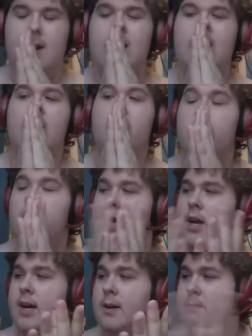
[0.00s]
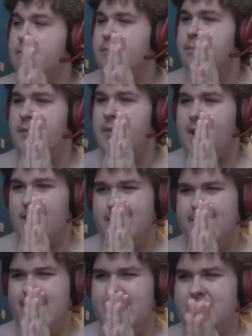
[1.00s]
I know, um, bit of a
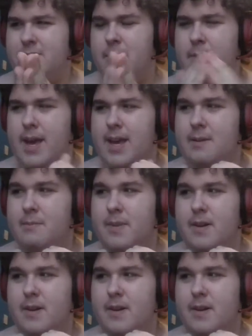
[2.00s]
hard task for me,